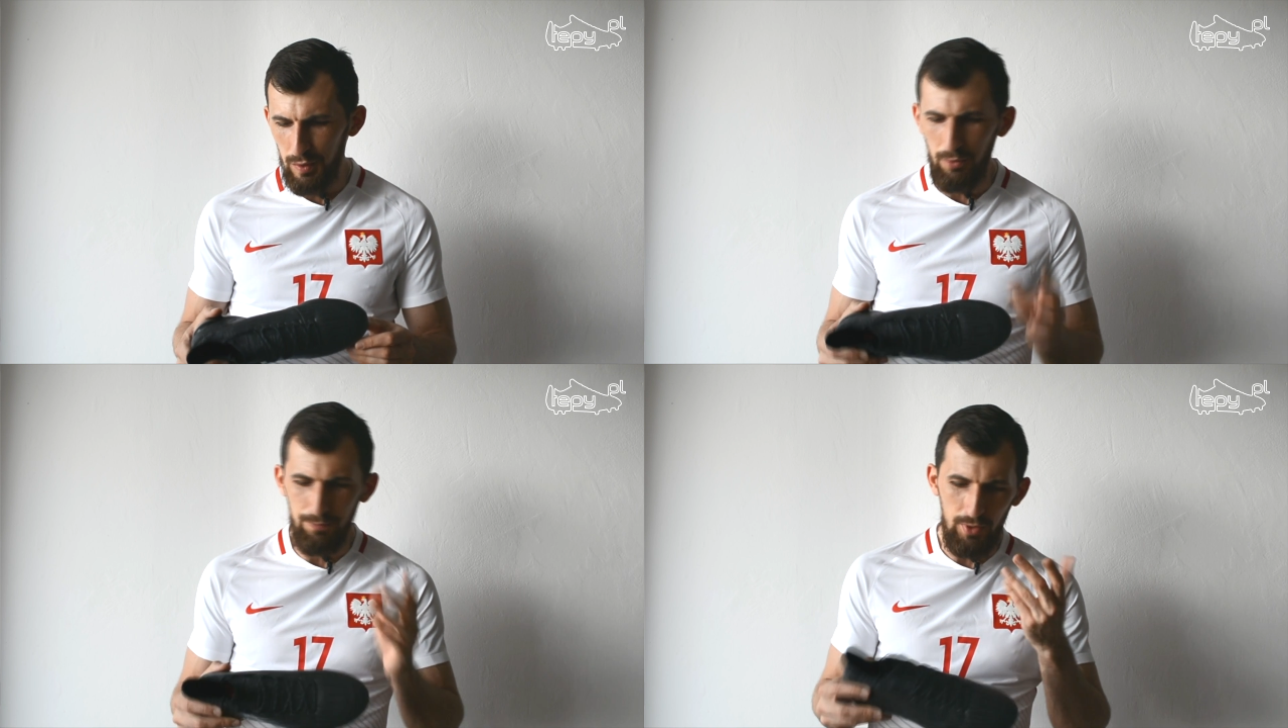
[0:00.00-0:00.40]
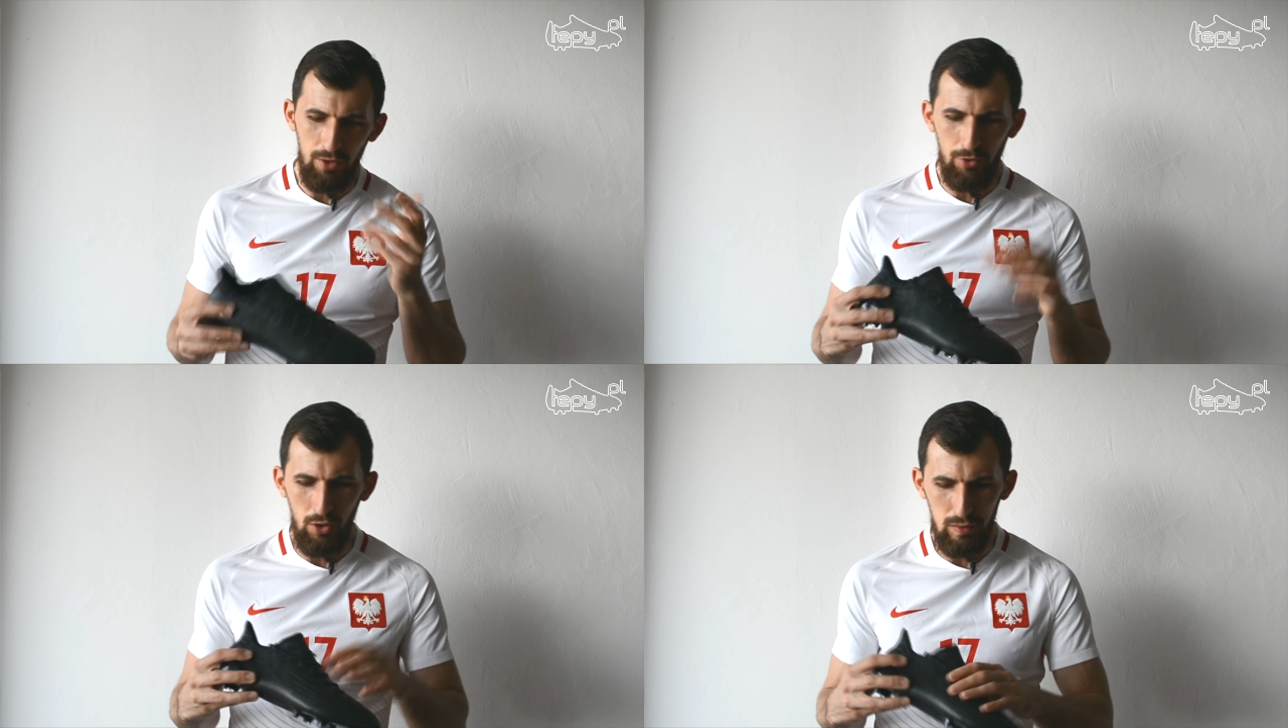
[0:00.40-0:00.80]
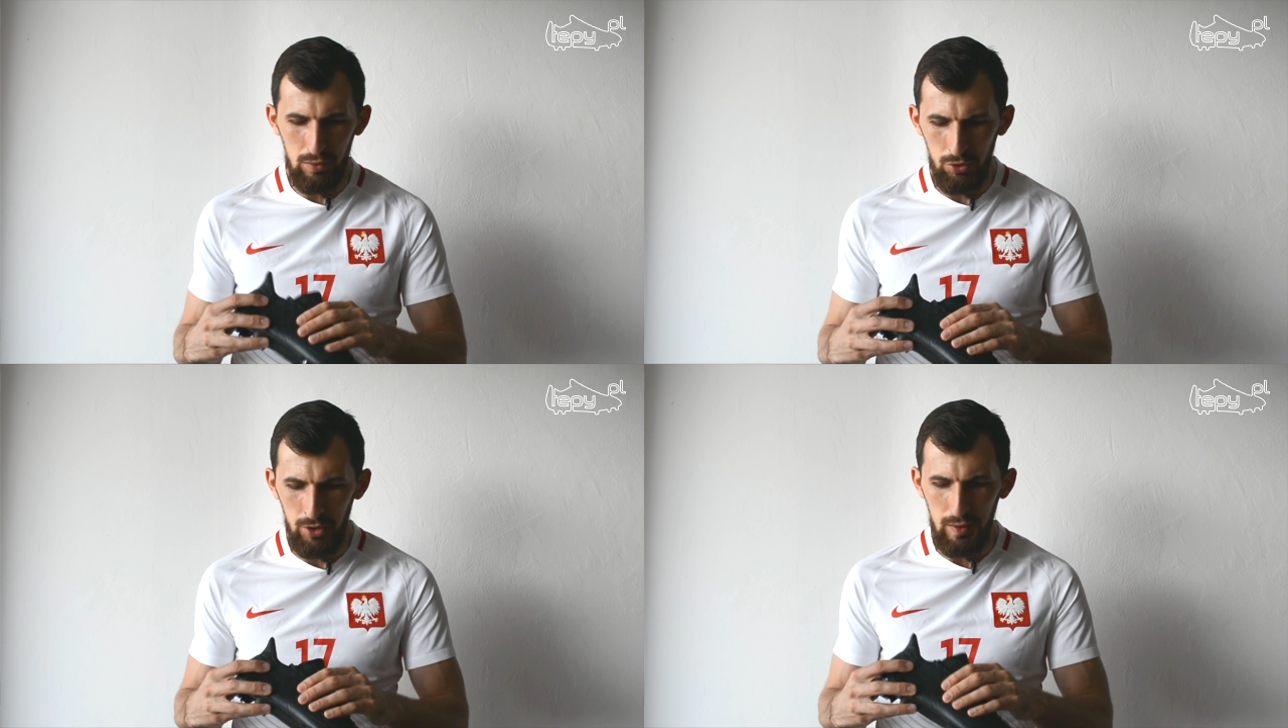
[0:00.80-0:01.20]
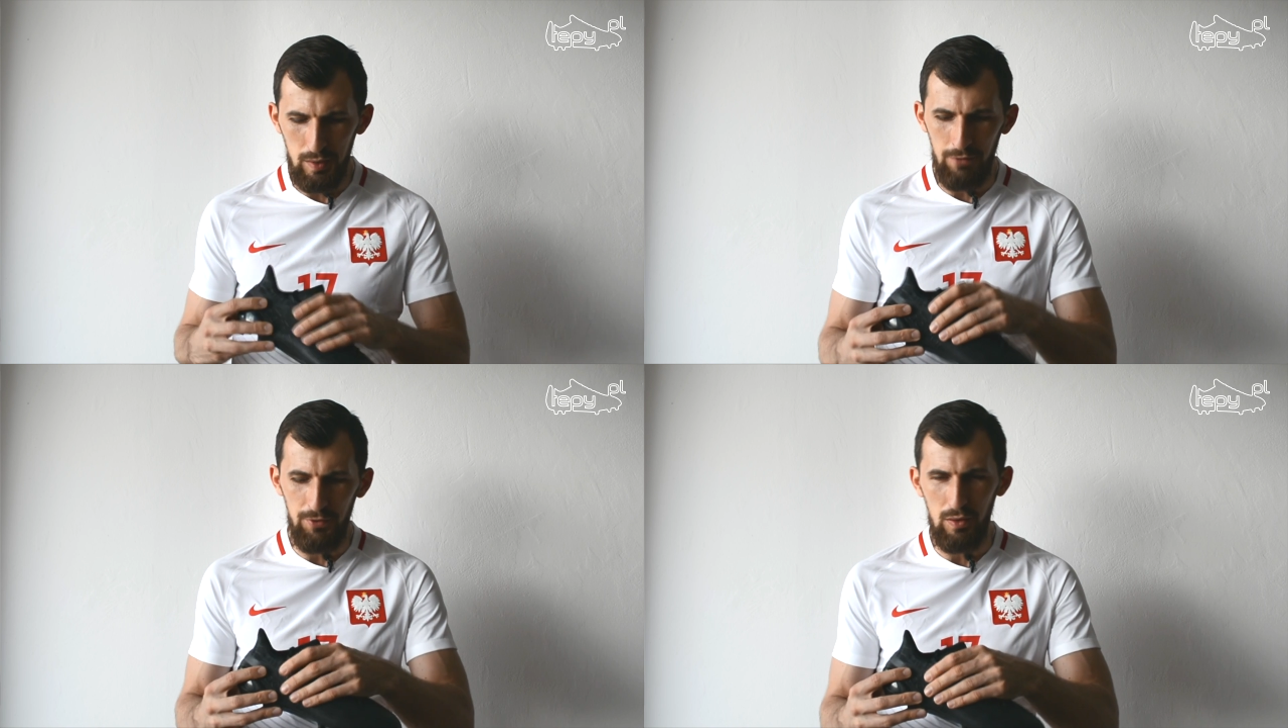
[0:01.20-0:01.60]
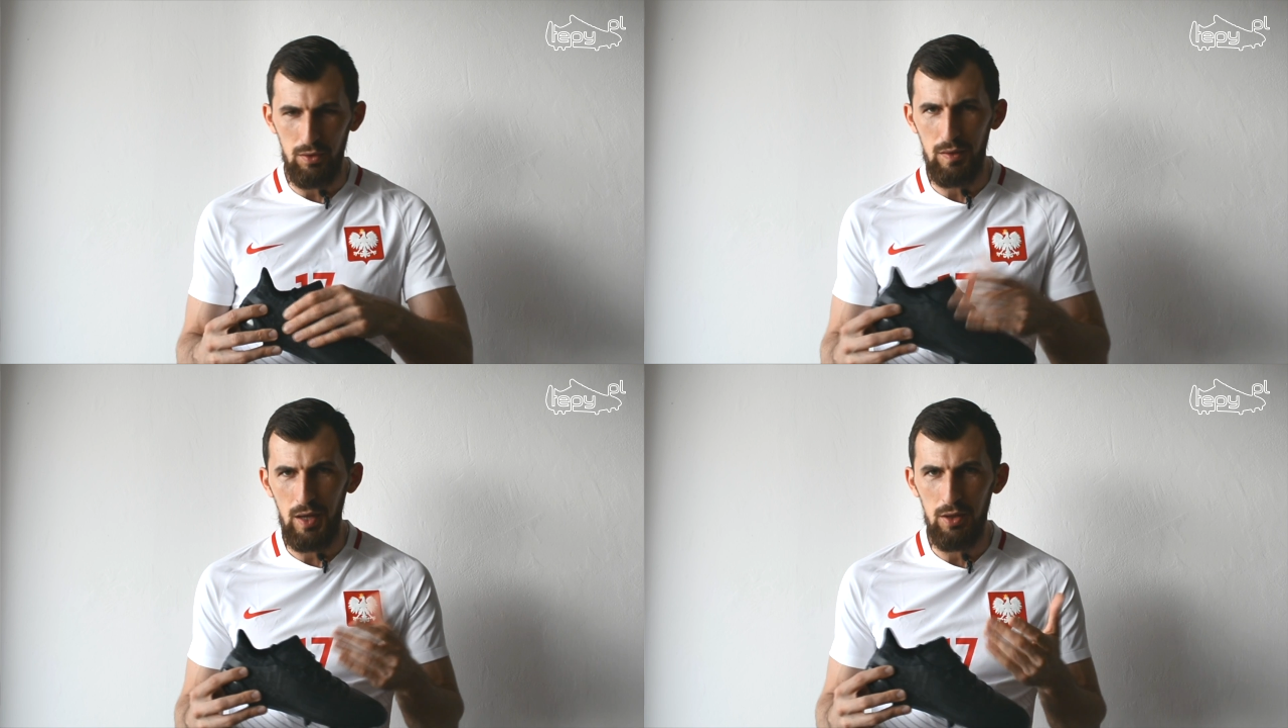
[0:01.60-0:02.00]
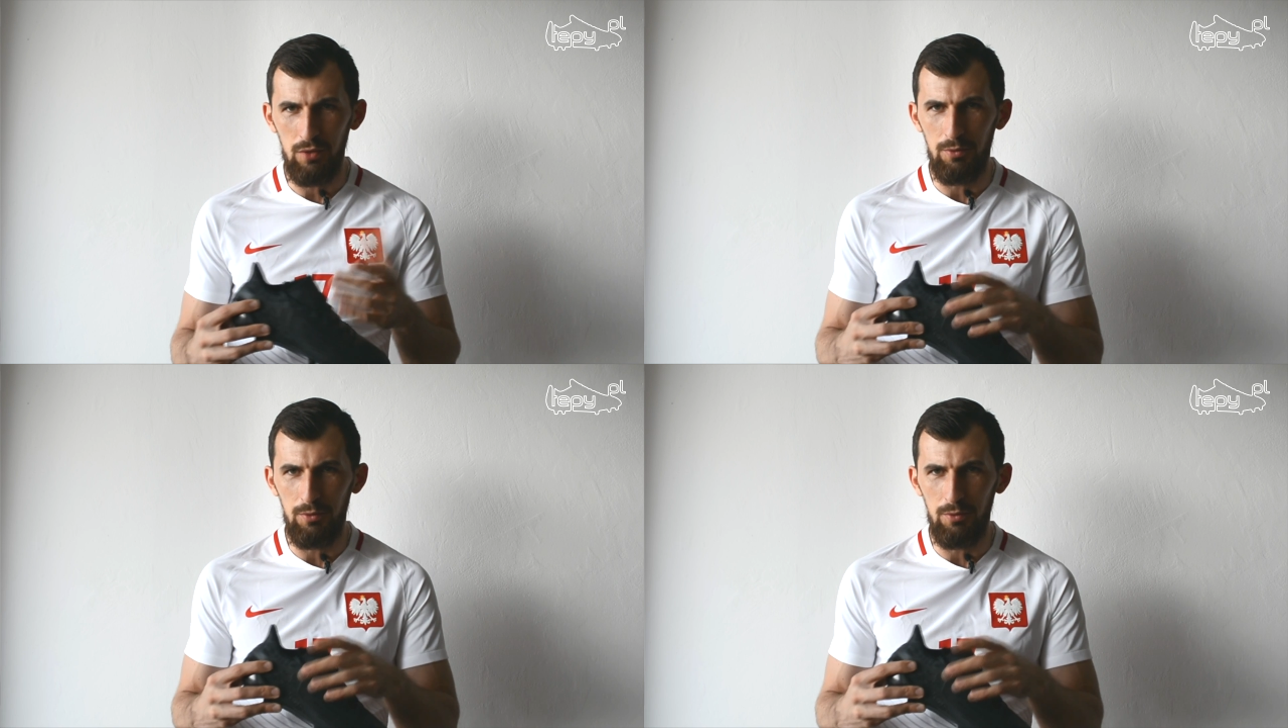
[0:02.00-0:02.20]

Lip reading: of course you need stiffness on the side of